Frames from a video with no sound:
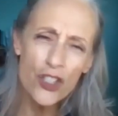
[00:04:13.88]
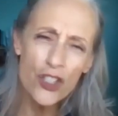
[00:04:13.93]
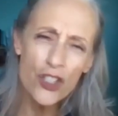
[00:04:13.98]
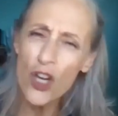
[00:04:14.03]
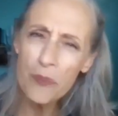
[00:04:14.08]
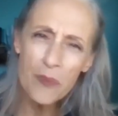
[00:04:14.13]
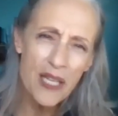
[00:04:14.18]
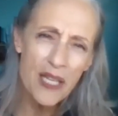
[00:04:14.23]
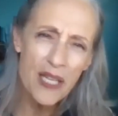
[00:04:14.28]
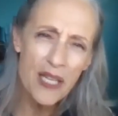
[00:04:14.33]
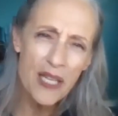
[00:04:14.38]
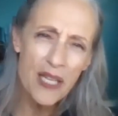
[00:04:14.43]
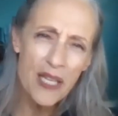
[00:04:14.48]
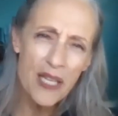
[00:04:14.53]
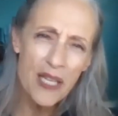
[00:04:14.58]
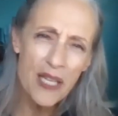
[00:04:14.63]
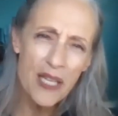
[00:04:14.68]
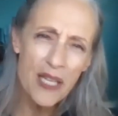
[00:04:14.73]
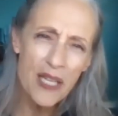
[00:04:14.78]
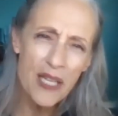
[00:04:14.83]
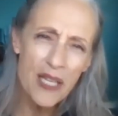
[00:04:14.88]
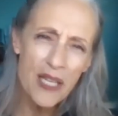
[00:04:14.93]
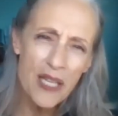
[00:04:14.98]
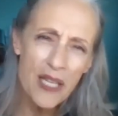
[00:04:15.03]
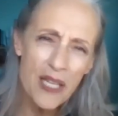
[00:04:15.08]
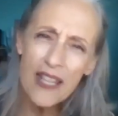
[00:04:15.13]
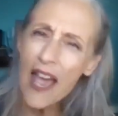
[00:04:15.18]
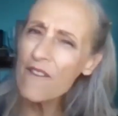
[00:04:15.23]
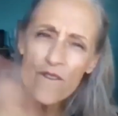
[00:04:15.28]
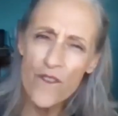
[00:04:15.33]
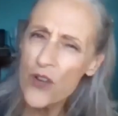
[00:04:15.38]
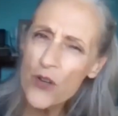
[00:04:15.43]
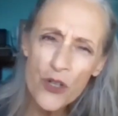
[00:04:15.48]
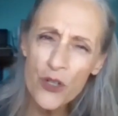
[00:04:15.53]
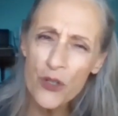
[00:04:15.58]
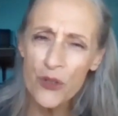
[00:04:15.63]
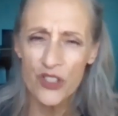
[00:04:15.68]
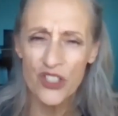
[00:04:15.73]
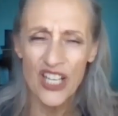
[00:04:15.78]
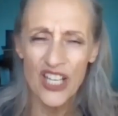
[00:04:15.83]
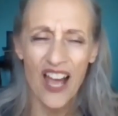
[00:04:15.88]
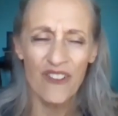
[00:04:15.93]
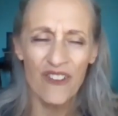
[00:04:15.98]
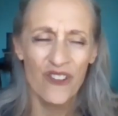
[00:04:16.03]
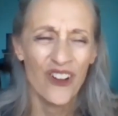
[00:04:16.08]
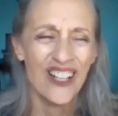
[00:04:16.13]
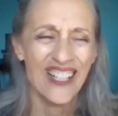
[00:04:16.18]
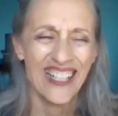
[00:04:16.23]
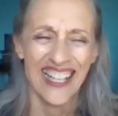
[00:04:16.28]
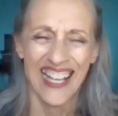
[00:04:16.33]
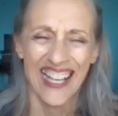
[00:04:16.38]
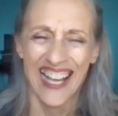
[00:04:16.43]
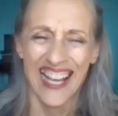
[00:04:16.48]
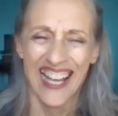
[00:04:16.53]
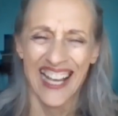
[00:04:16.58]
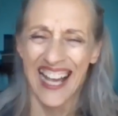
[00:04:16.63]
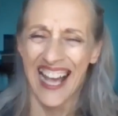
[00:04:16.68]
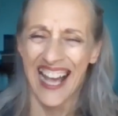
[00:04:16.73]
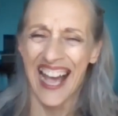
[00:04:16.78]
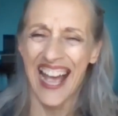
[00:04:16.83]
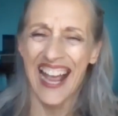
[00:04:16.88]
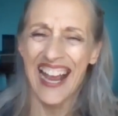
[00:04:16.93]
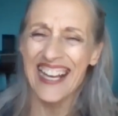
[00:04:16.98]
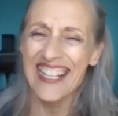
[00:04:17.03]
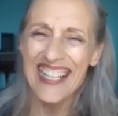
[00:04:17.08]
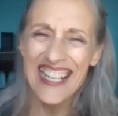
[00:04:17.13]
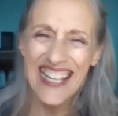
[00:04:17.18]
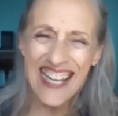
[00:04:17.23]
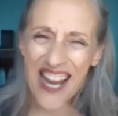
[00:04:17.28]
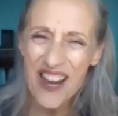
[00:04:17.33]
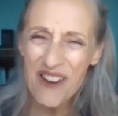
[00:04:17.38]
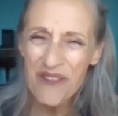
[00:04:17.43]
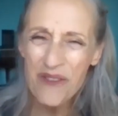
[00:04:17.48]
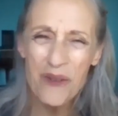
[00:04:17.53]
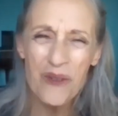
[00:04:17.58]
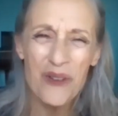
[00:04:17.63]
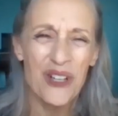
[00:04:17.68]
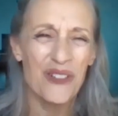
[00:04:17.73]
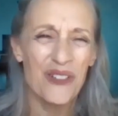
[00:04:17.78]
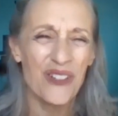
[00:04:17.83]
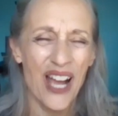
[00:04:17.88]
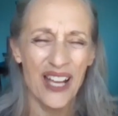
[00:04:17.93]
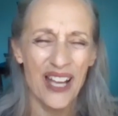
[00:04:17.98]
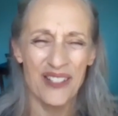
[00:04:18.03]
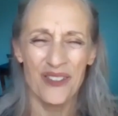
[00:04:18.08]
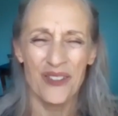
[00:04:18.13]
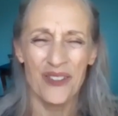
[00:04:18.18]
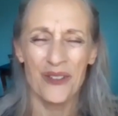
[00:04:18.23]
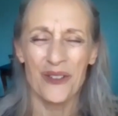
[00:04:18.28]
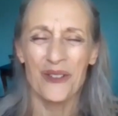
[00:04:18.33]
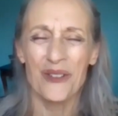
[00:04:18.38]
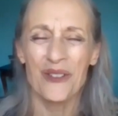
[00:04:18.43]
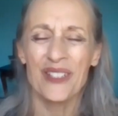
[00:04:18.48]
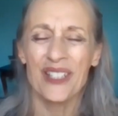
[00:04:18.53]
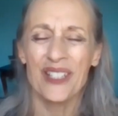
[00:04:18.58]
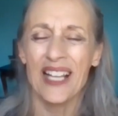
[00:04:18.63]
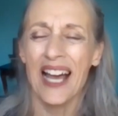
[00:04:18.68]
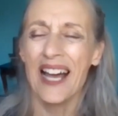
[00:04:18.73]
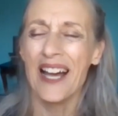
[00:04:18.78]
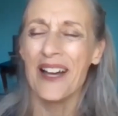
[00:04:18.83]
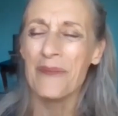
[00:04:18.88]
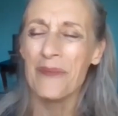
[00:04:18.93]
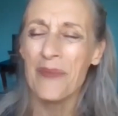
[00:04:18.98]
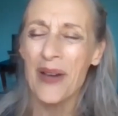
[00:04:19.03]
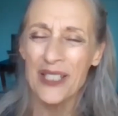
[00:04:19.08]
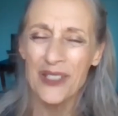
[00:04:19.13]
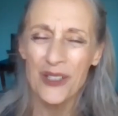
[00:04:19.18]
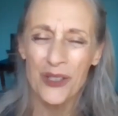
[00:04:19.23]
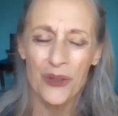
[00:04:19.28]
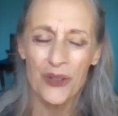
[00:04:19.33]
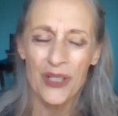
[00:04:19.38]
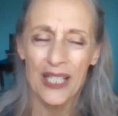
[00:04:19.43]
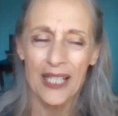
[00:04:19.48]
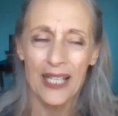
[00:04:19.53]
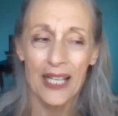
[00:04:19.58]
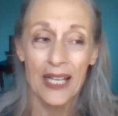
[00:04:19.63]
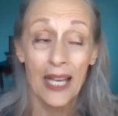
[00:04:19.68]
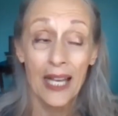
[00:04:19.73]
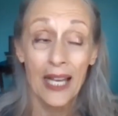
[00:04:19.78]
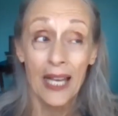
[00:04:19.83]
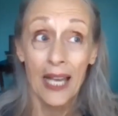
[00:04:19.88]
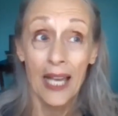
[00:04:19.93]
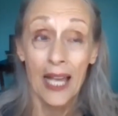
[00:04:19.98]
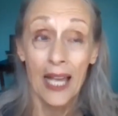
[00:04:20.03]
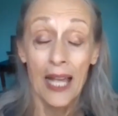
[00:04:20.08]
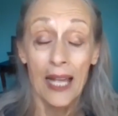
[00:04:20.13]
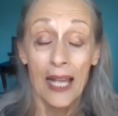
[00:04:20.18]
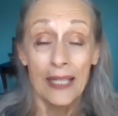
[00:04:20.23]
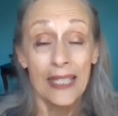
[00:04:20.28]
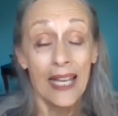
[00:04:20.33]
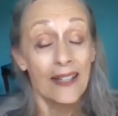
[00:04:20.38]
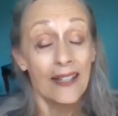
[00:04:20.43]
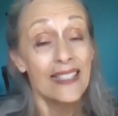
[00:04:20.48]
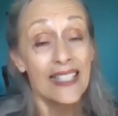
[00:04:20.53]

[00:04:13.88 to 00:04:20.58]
shown me that voodoo stuff, I never would have gotten through my degree. Now,